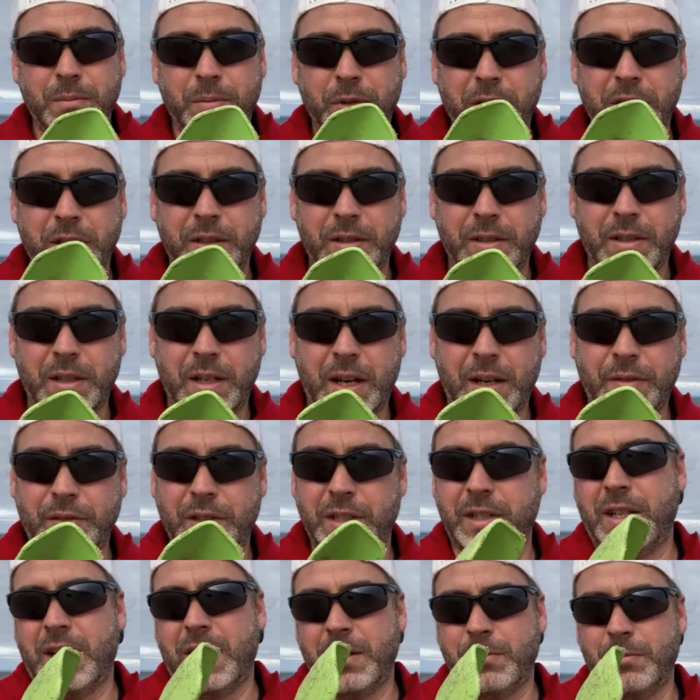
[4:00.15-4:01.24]
But every
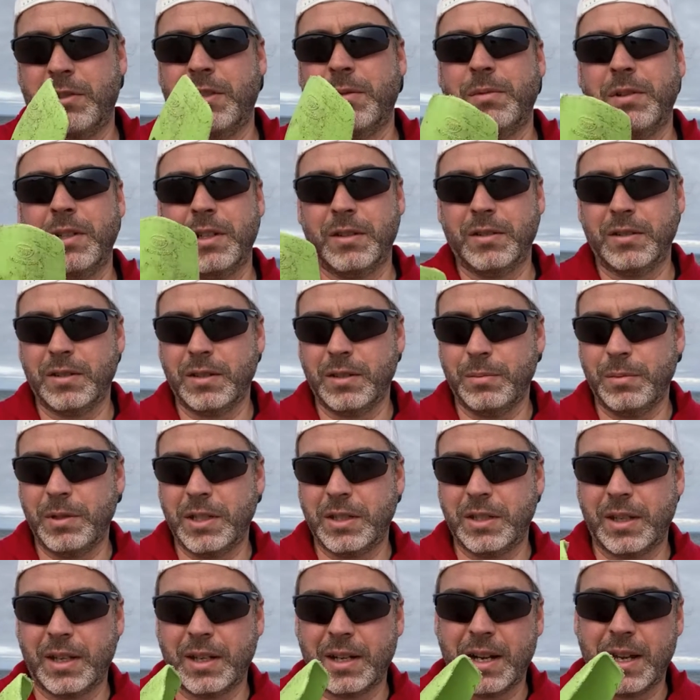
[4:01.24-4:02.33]
time somebody goes to the
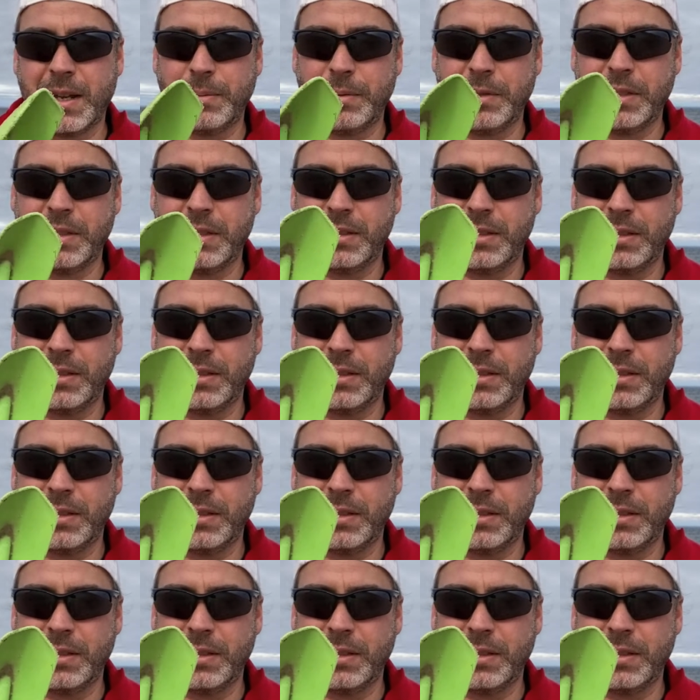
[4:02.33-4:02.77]
beach and that happens,